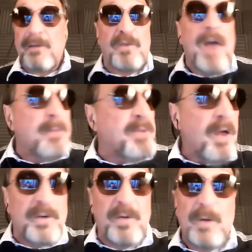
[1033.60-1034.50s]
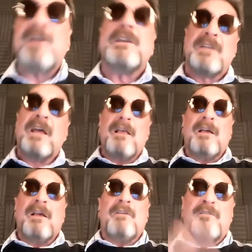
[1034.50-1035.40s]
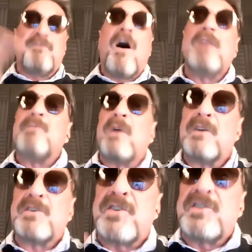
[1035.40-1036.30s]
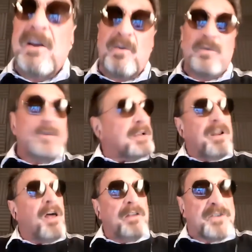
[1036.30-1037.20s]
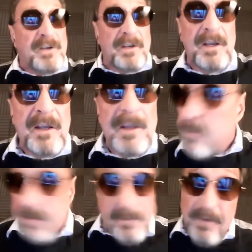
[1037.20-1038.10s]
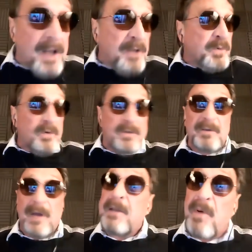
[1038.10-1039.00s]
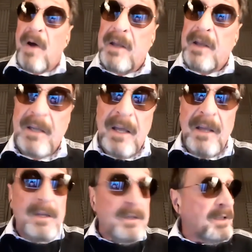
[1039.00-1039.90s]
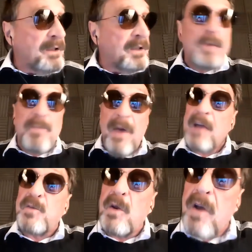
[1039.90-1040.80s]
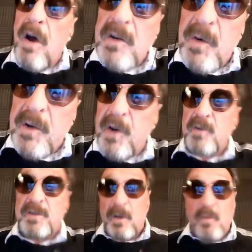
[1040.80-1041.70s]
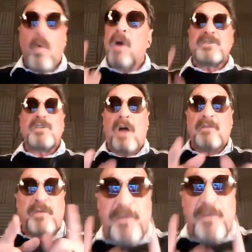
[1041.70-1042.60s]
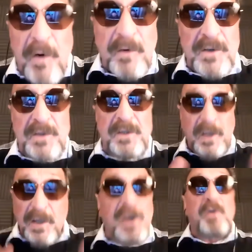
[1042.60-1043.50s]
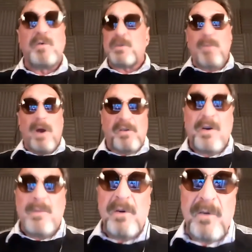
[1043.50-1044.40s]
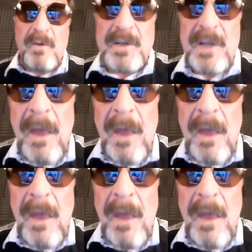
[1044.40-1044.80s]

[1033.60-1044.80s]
grabbed onto it. Please find me a single technology that was available to anybody in the past 100 years that was not first used by criminals.